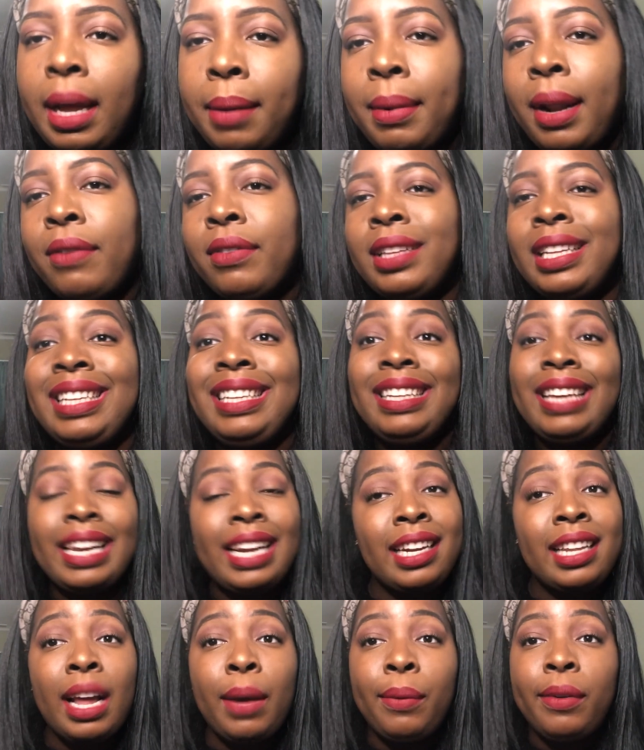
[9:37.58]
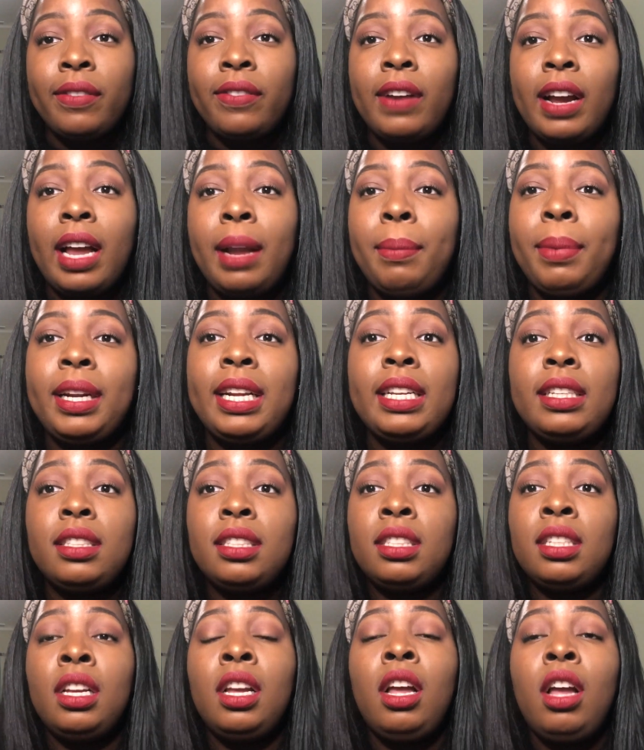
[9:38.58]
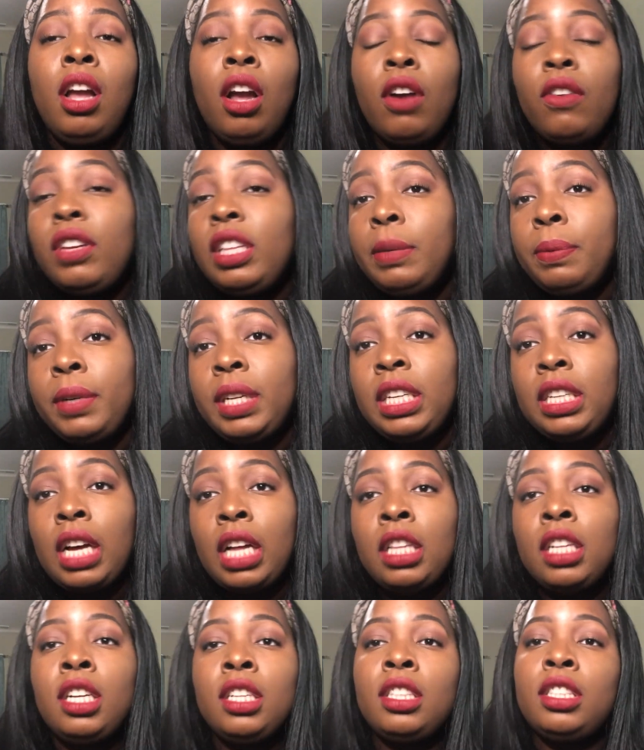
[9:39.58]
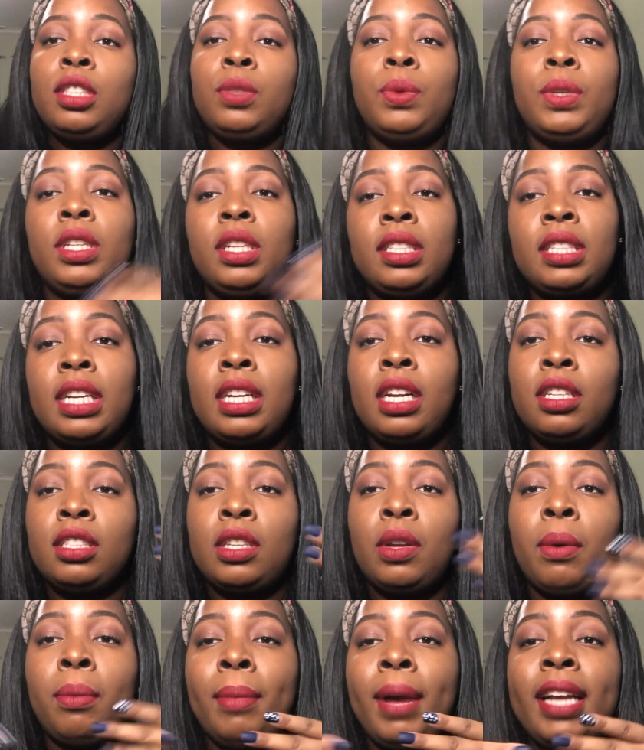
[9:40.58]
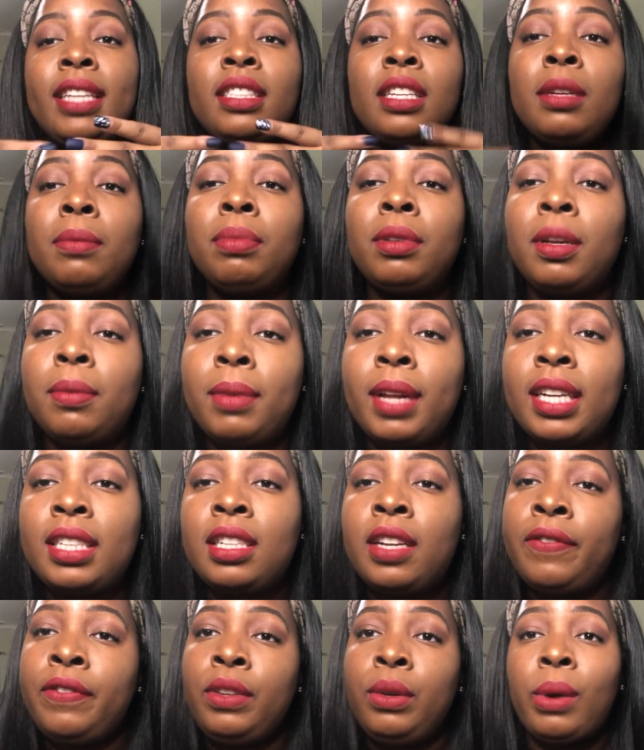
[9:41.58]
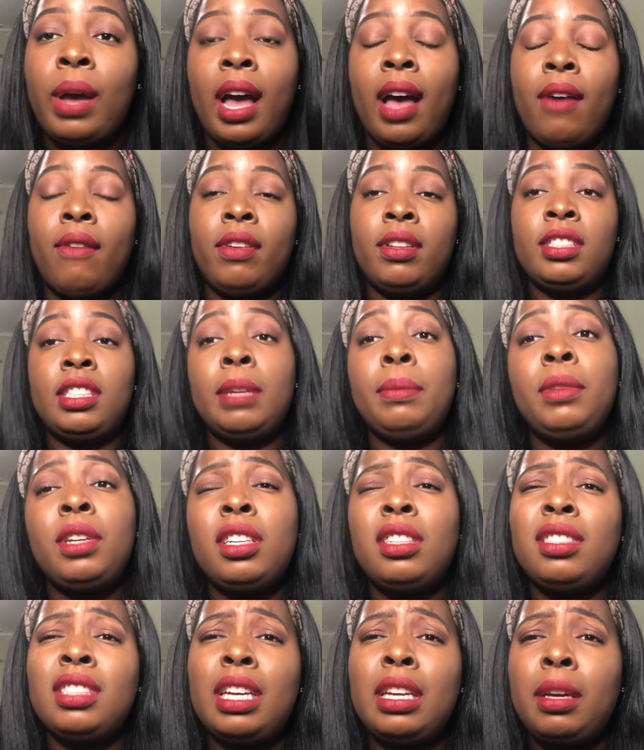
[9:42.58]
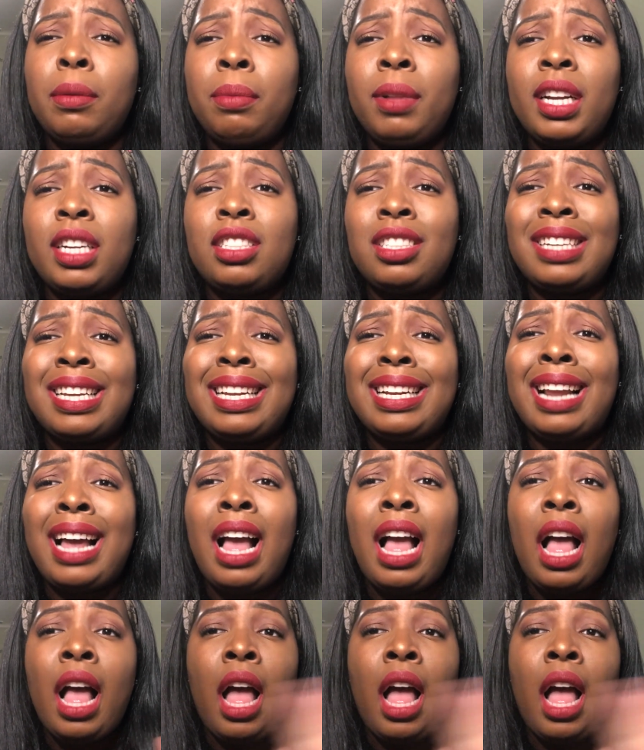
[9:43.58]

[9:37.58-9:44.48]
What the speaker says: I'm not really getting that with Fred, but it's a really pretty color. This is what it looks like on some of my skin complexion if you have a similar skin complexion.